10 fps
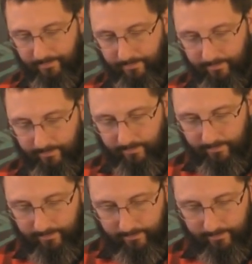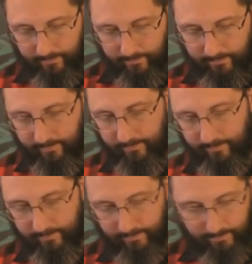
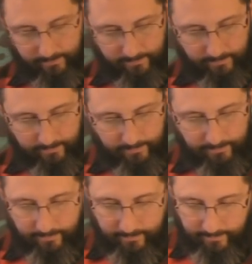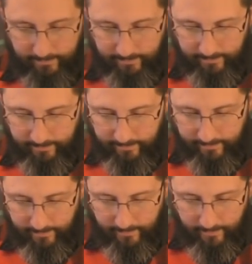
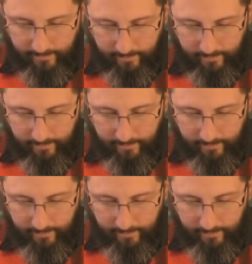(silence)